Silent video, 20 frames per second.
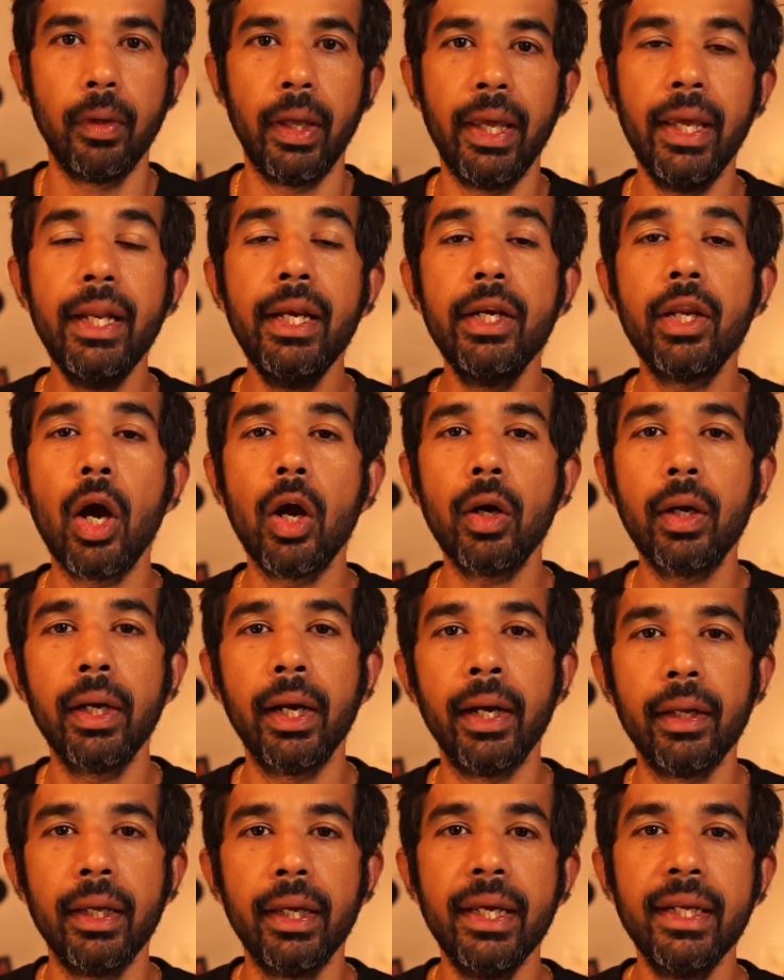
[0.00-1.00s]
In
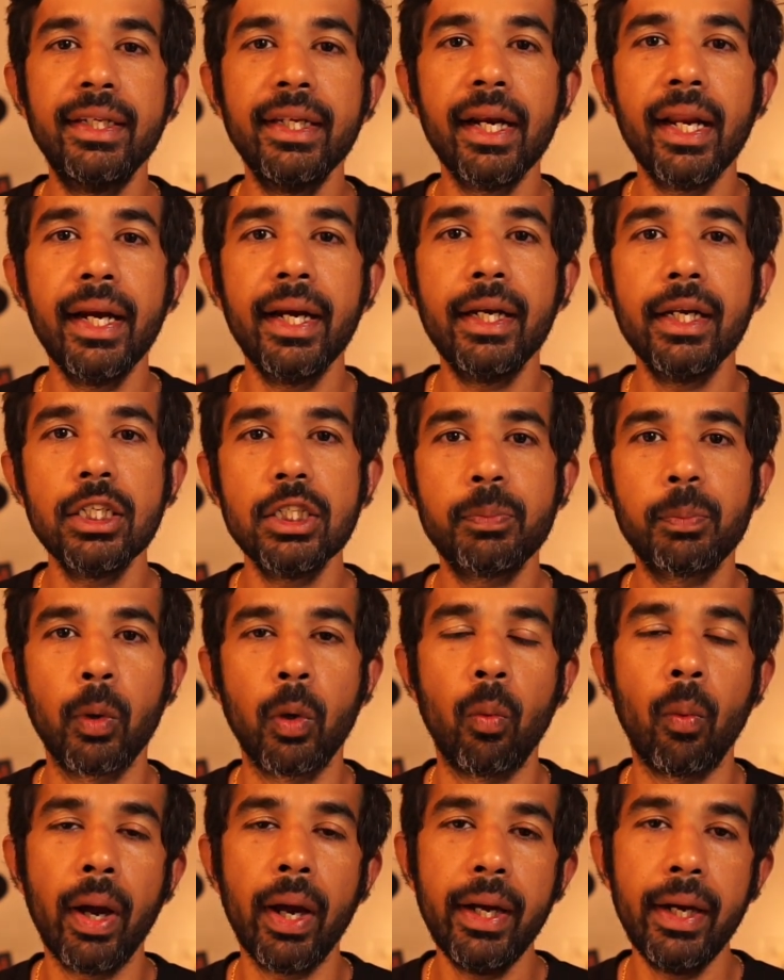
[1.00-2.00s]
.NET, iterators
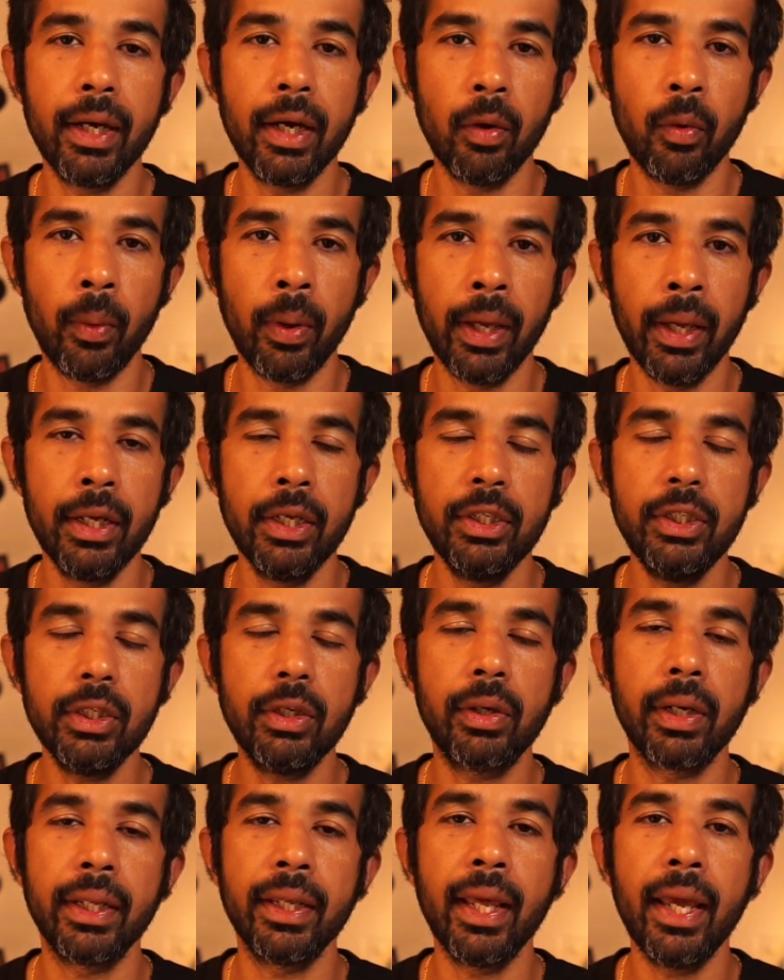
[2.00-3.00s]
provide a way to
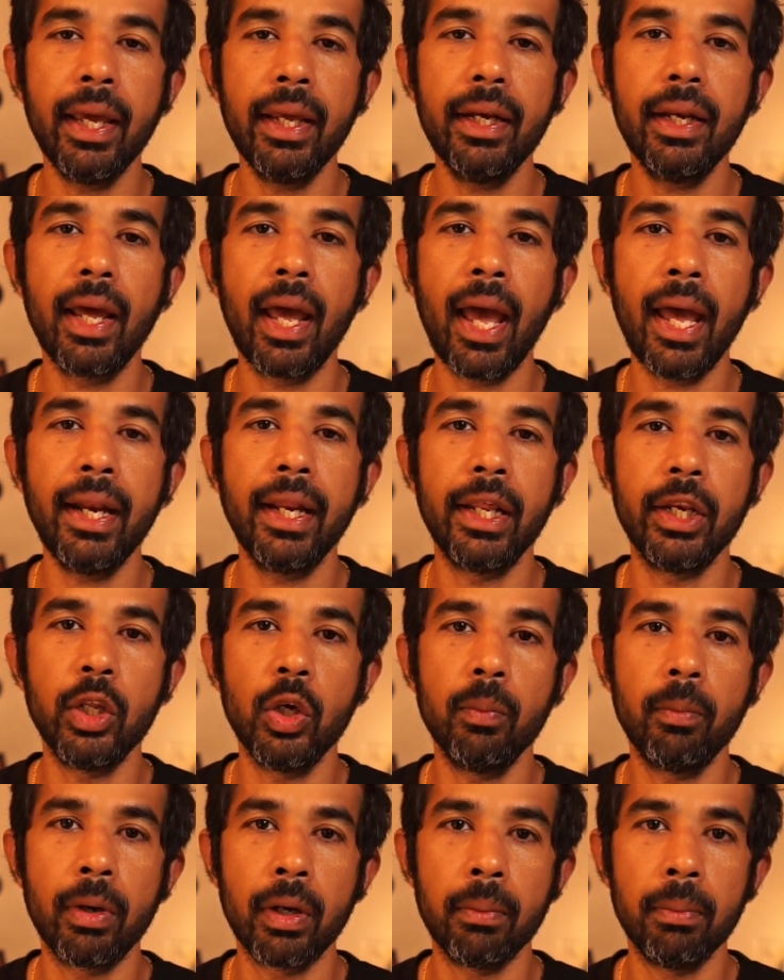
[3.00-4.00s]
create an
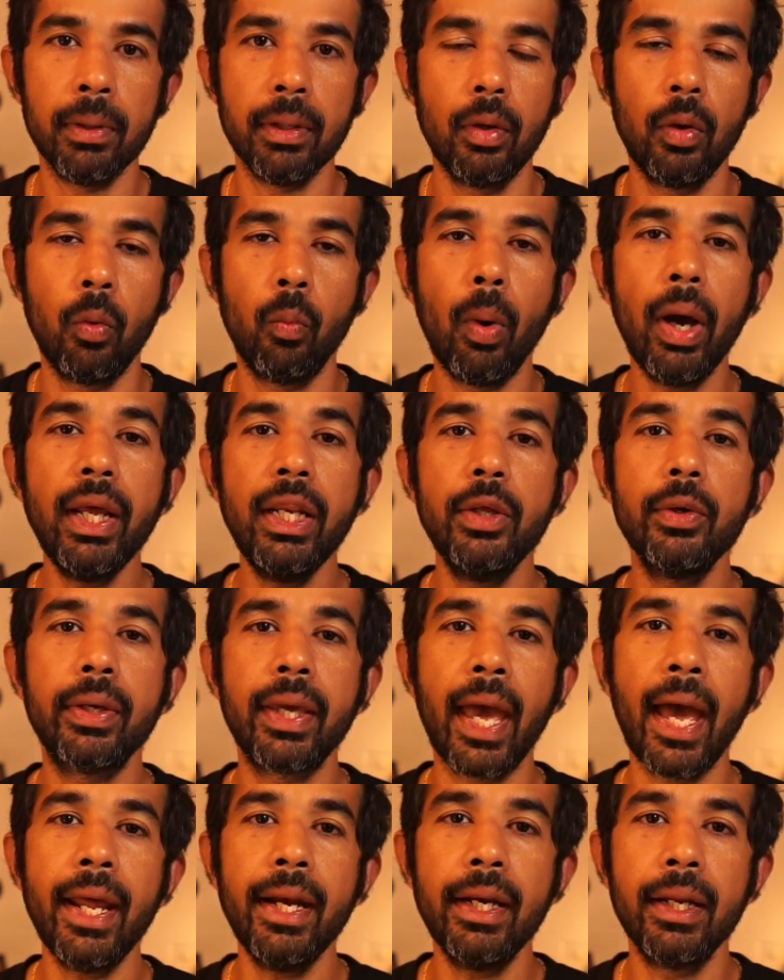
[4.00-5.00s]
enumerable. While you
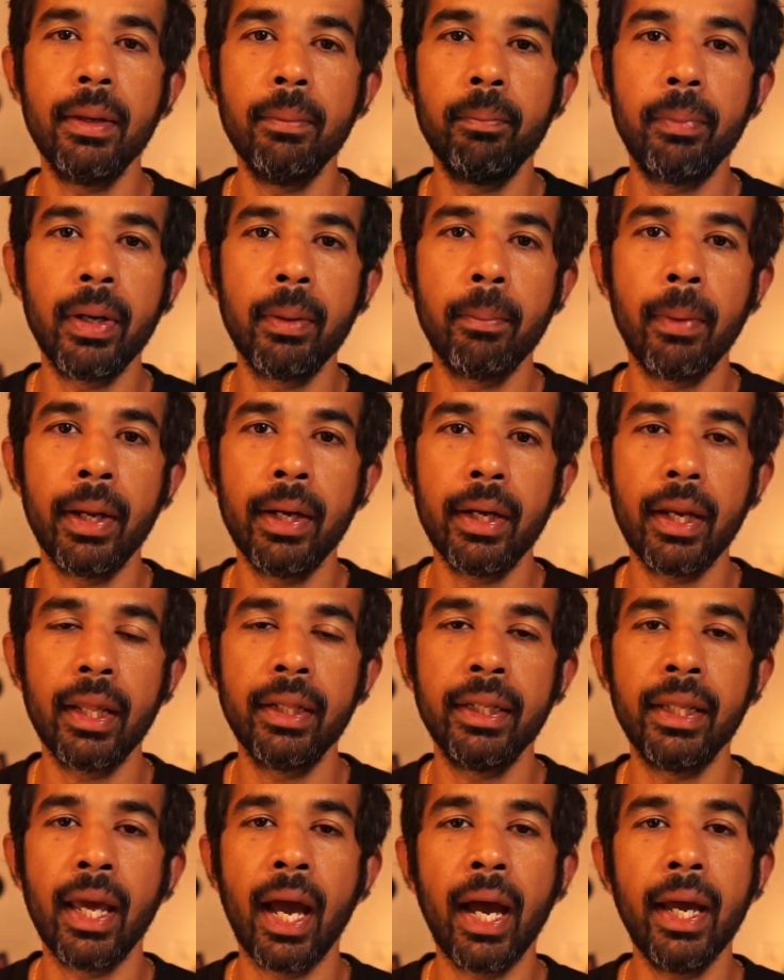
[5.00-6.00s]
can implement
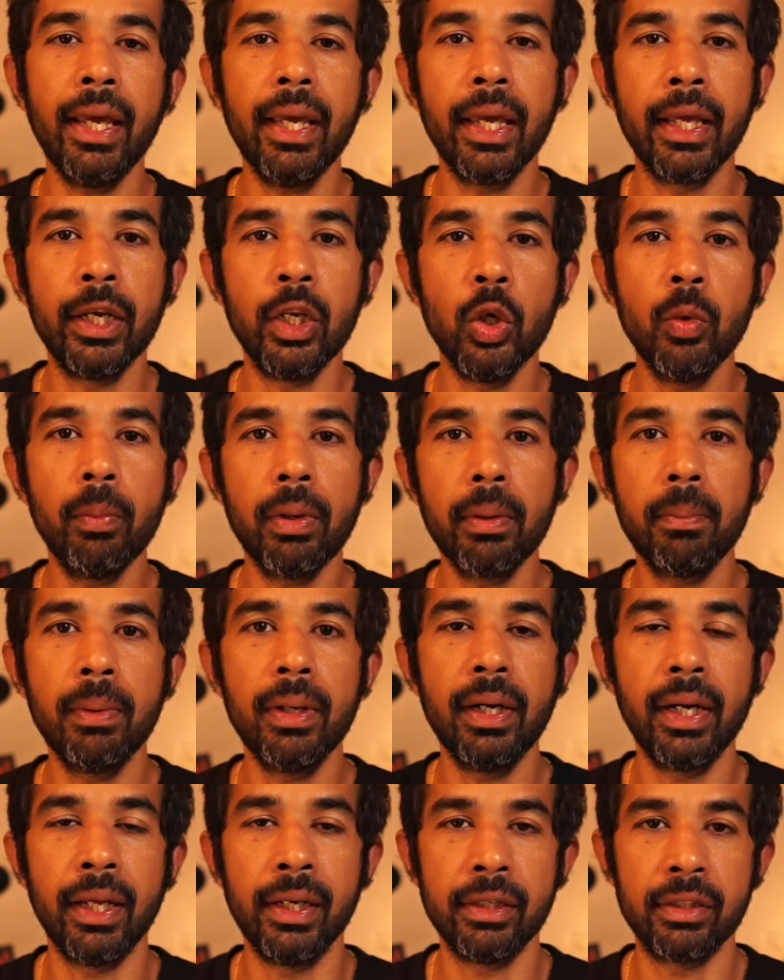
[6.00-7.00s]
the
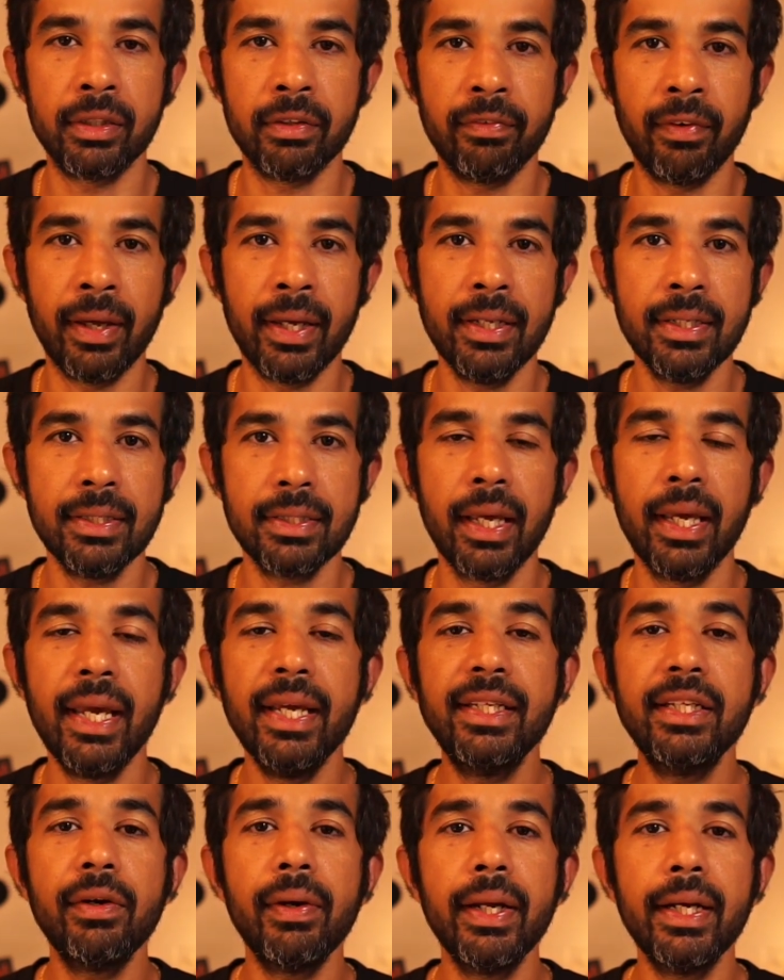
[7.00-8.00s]
IEnumerable interface,
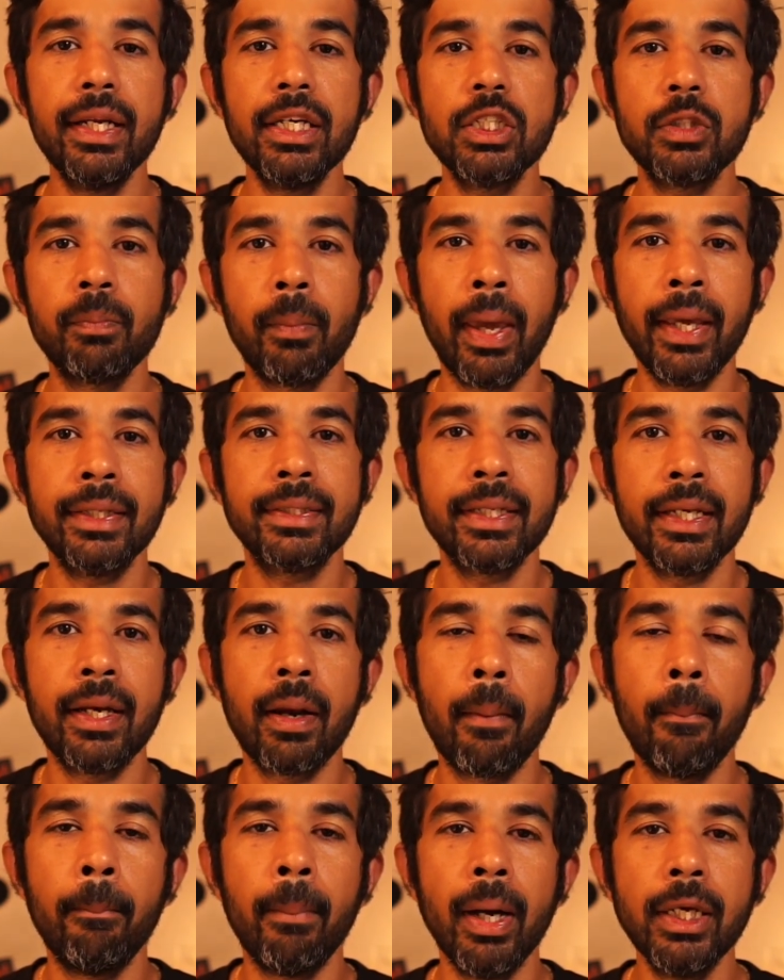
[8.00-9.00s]
iterators makes
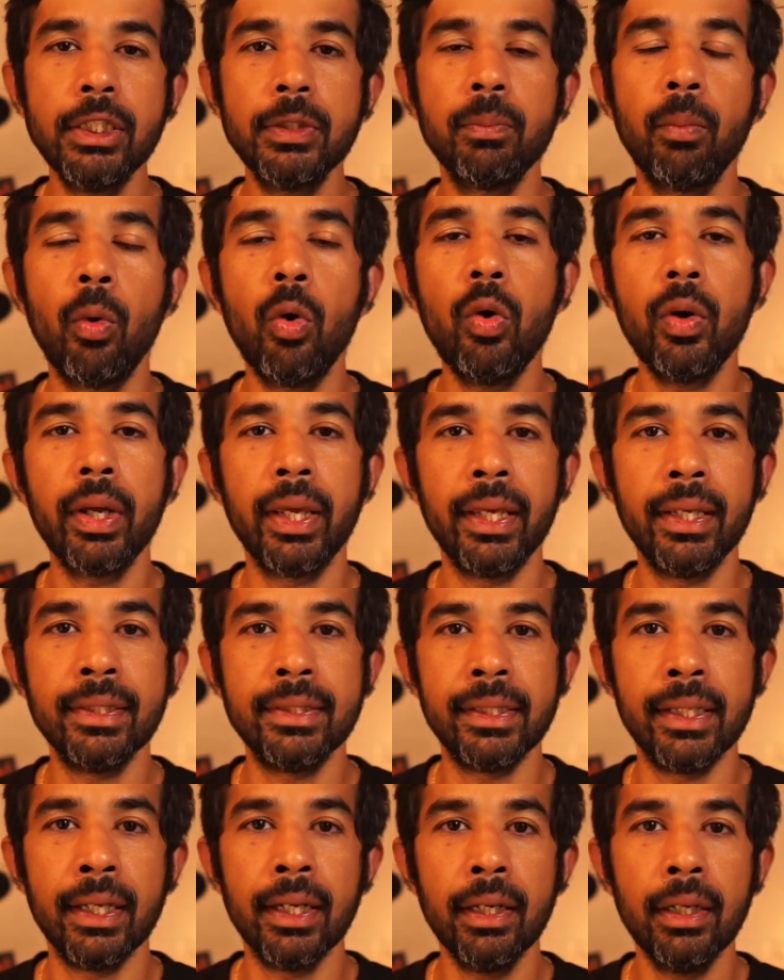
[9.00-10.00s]
it much more
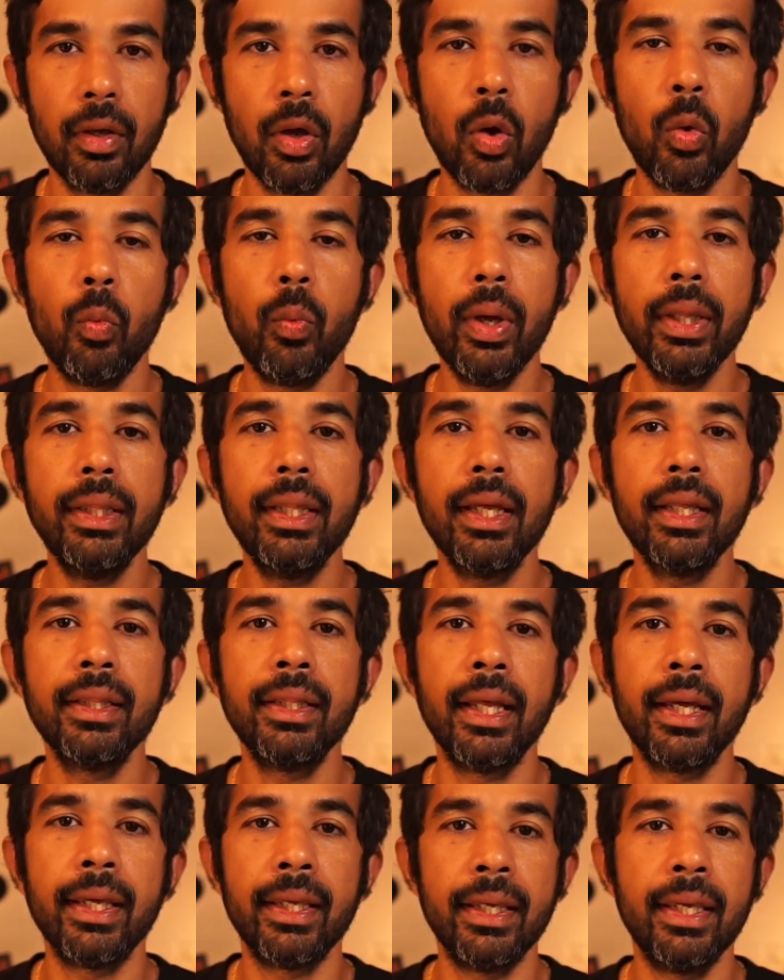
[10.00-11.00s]
easier with
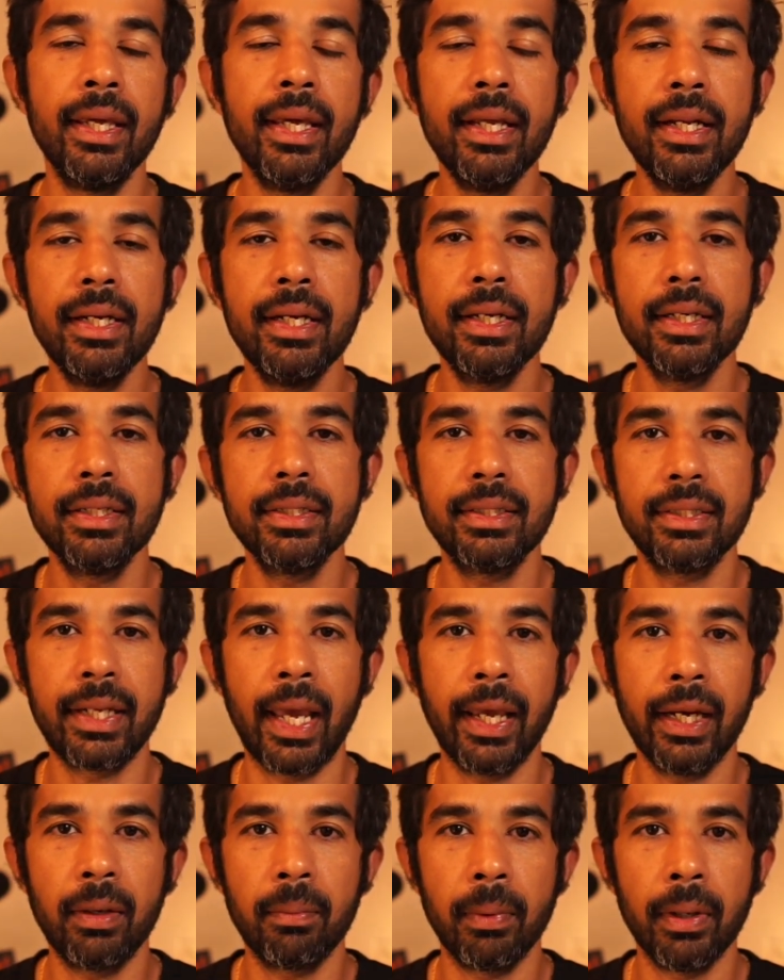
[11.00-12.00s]
the yield
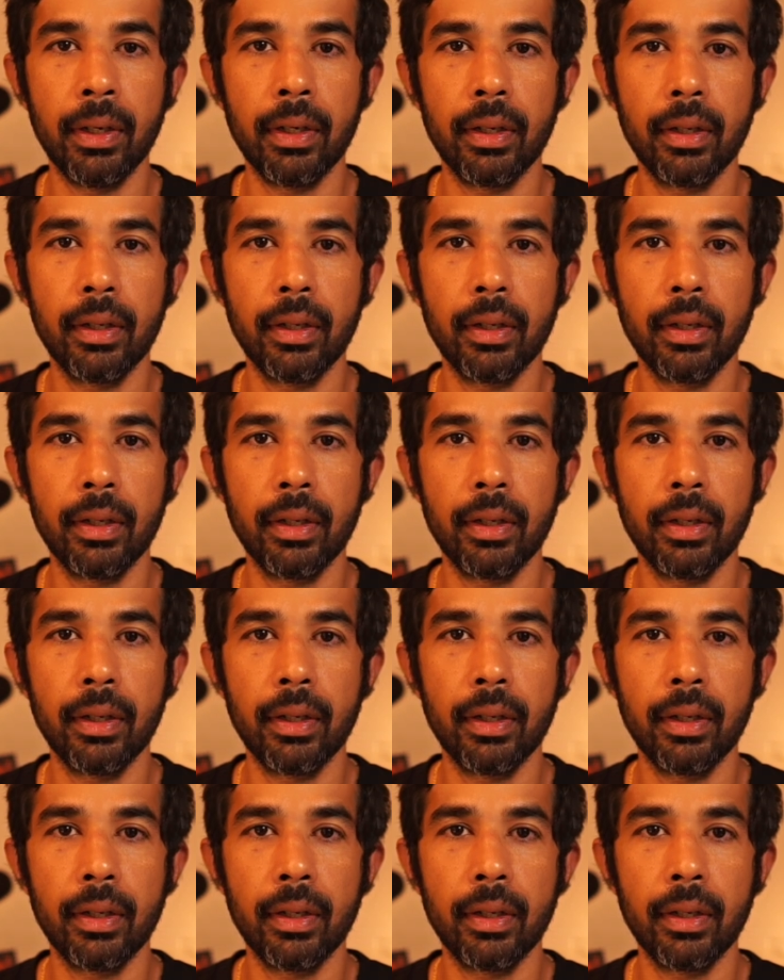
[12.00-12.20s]
statement.